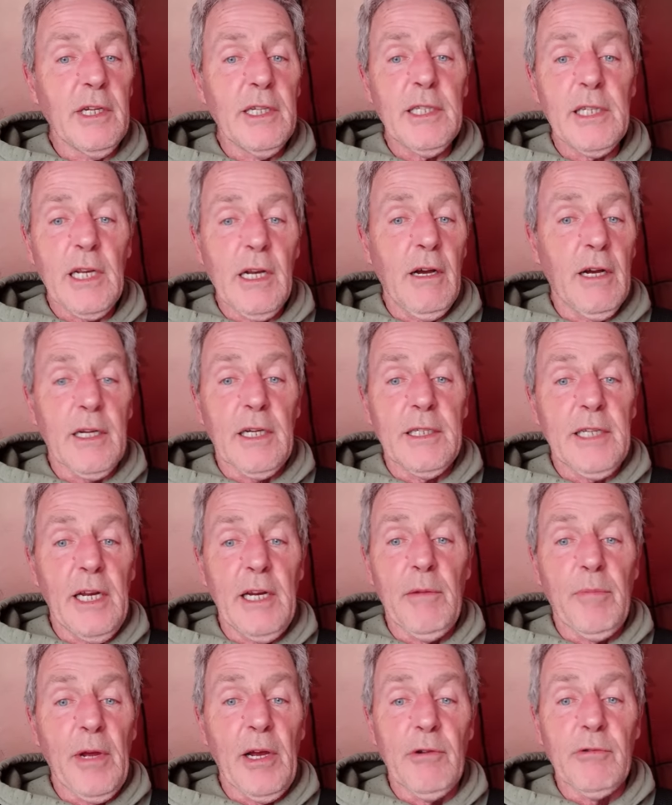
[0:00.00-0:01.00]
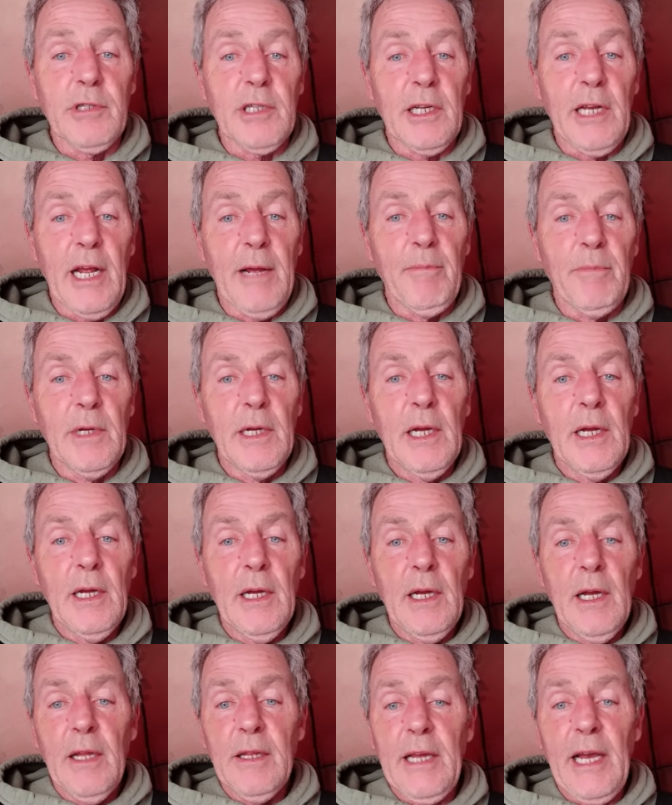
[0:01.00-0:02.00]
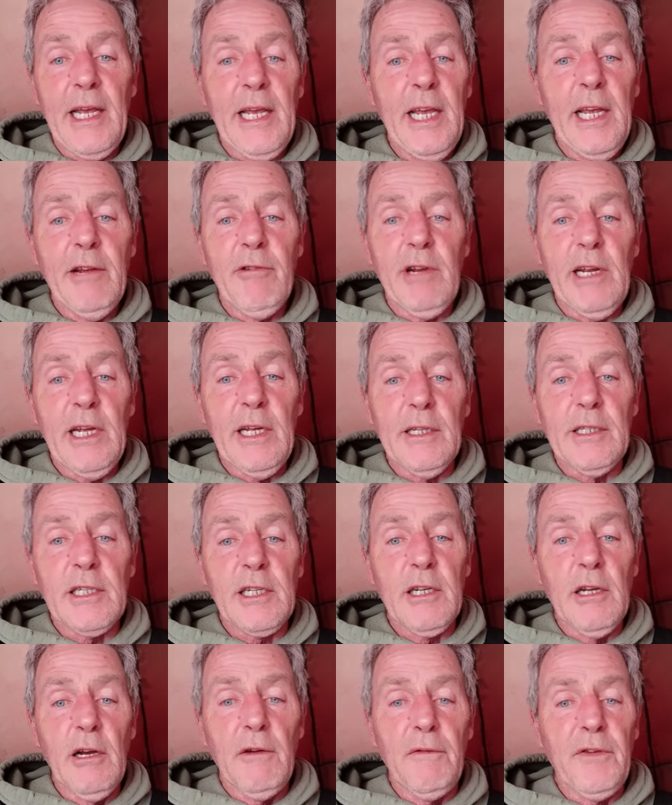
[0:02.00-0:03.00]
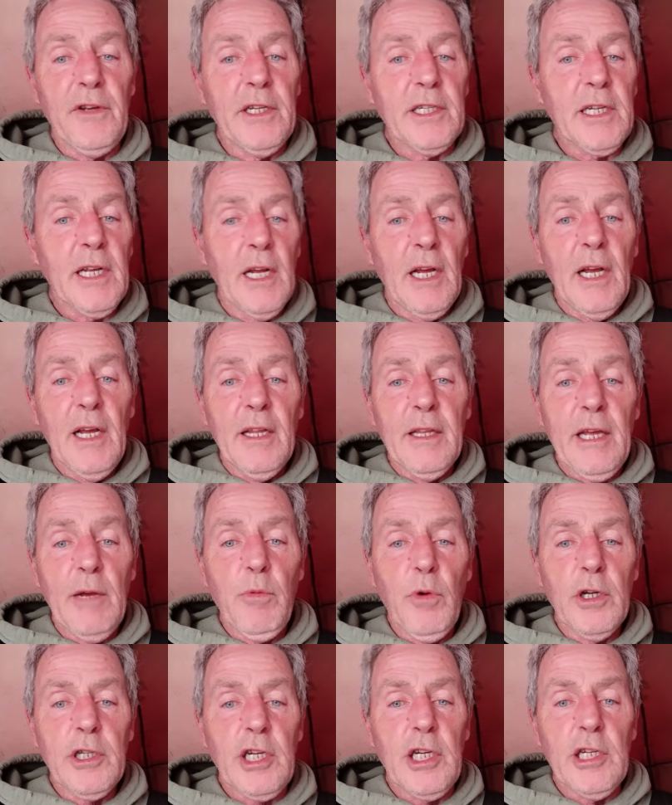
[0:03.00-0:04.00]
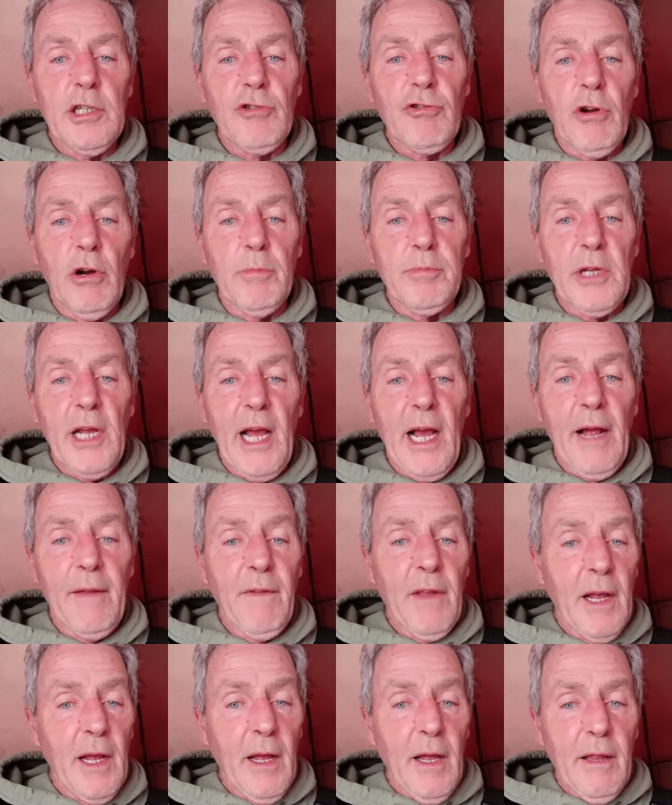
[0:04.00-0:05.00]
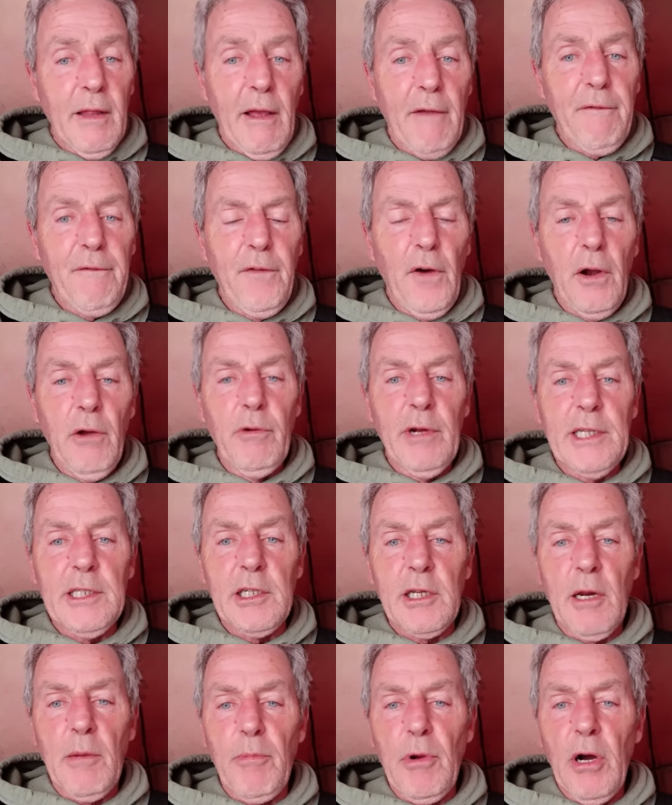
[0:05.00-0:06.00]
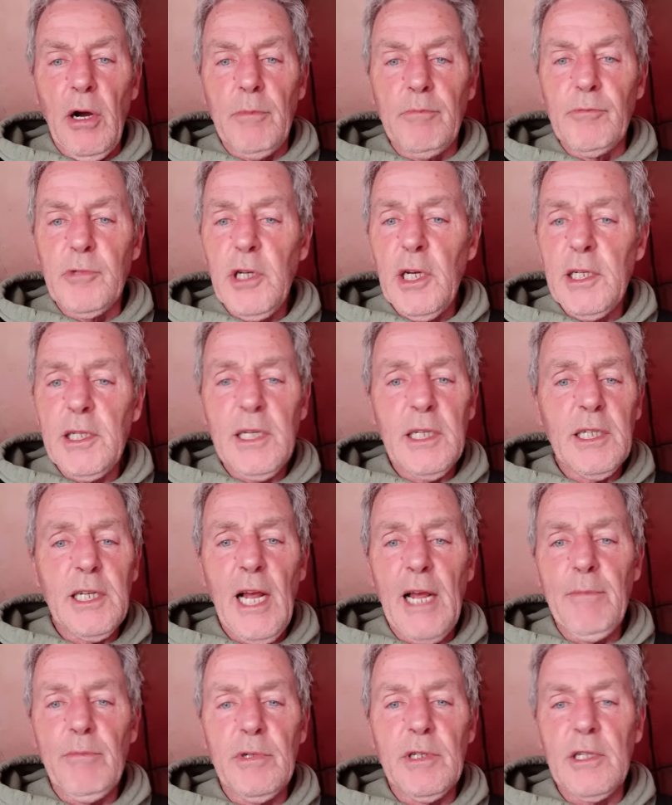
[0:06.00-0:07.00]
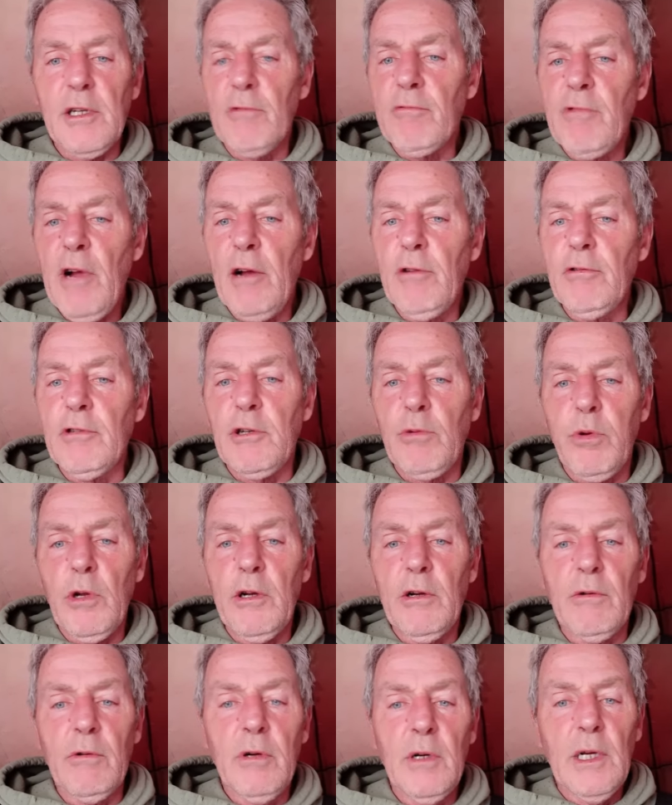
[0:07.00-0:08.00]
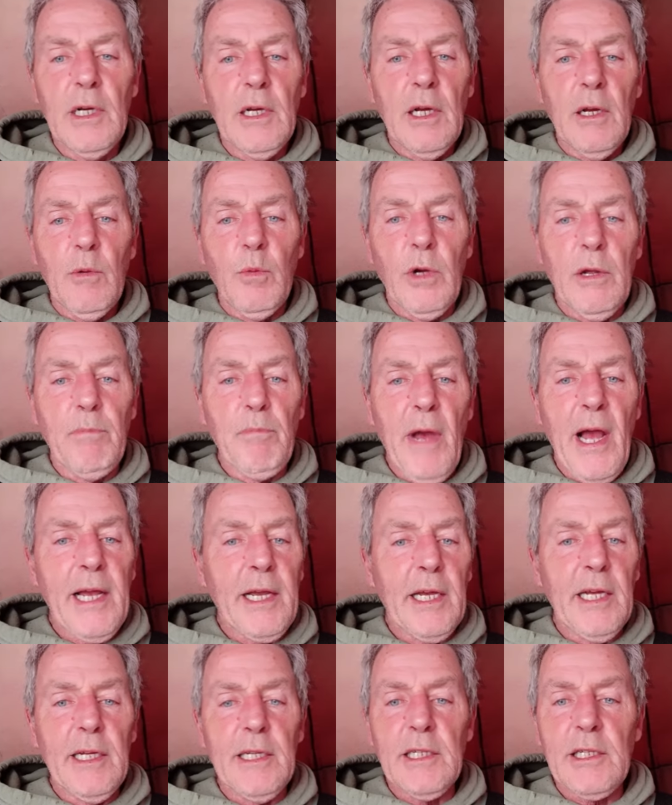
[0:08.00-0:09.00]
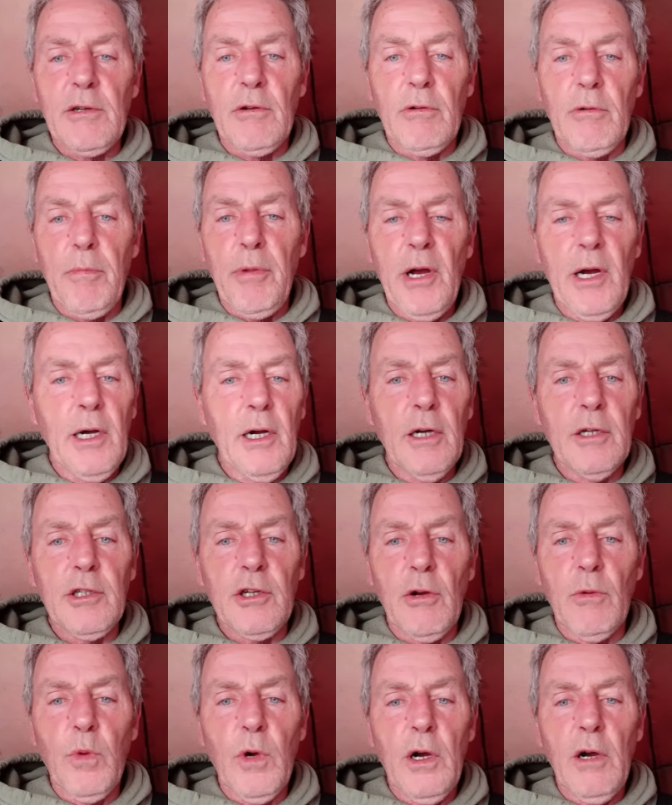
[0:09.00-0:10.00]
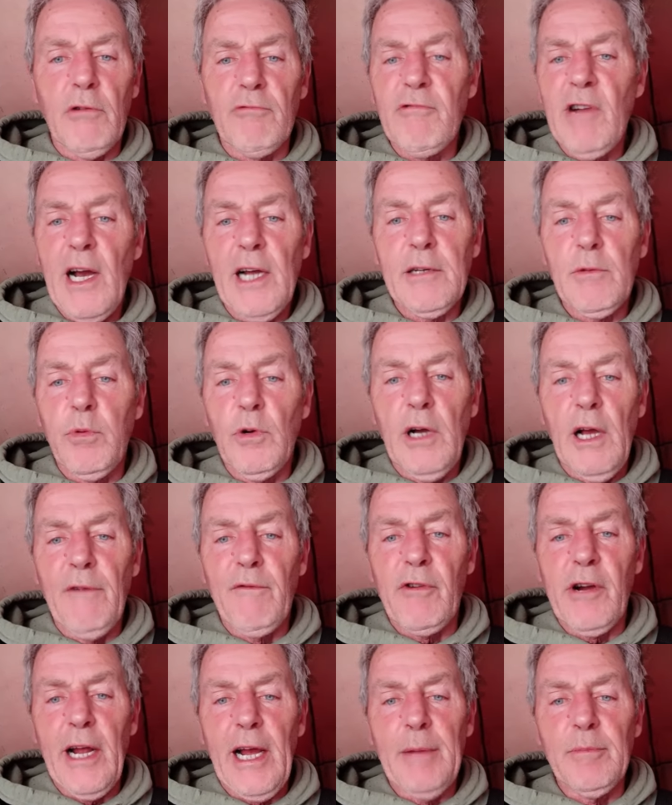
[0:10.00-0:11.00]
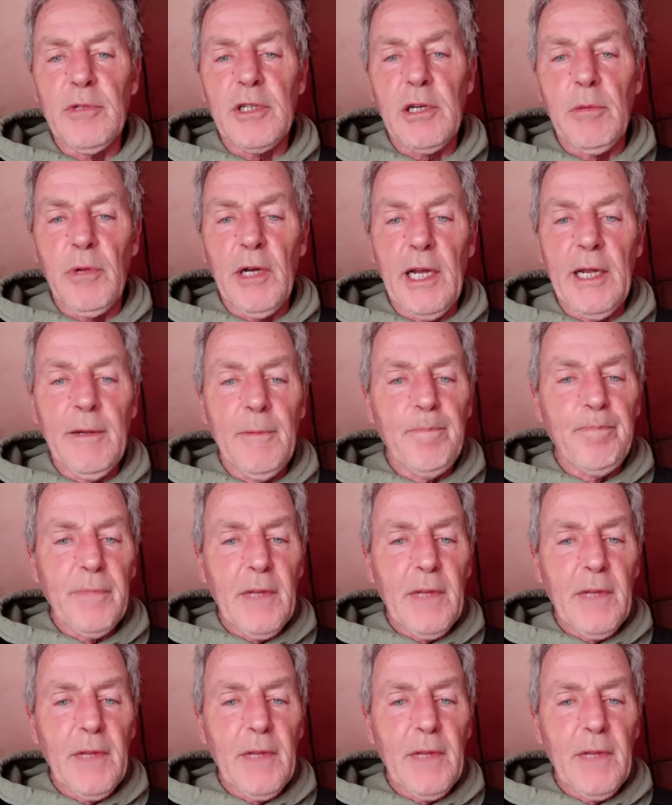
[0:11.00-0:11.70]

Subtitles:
It's like a dinner bell to them. They hear it at the surface. They watch it drop down. They follow it to the bottom, just the same as a roach will with maggots or a perch or what, a rudd, whatever it happens to be.